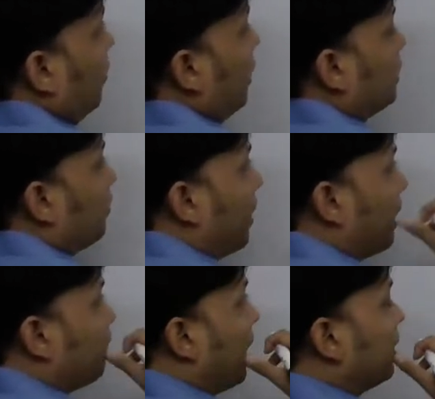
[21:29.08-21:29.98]

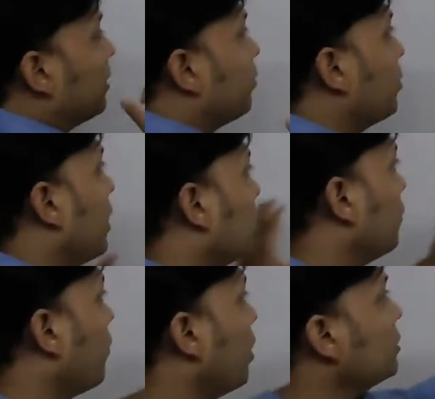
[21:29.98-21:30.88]
multiplied by the product of
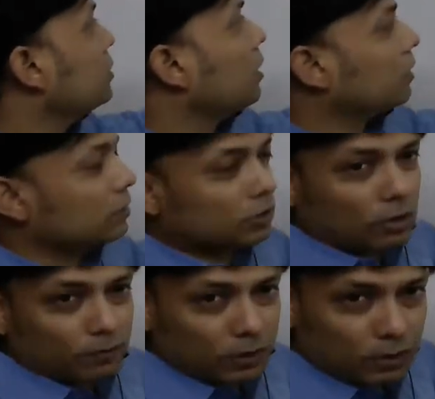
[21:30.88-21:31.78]
uncertainty
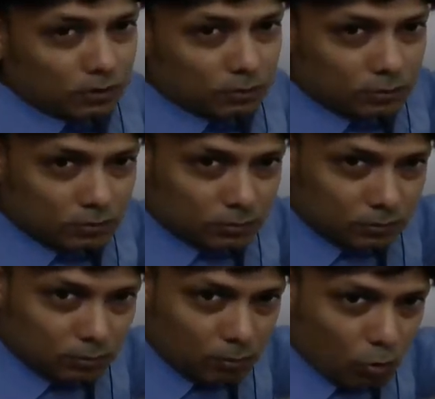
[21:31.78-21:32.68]
of the
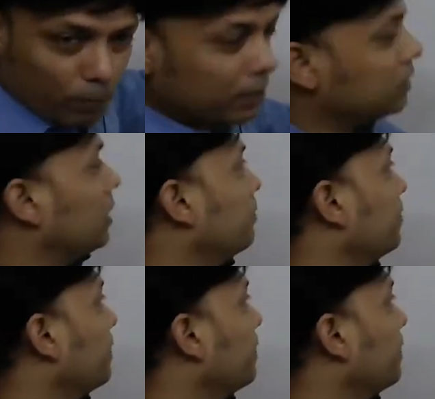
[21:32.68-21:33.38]
momentum,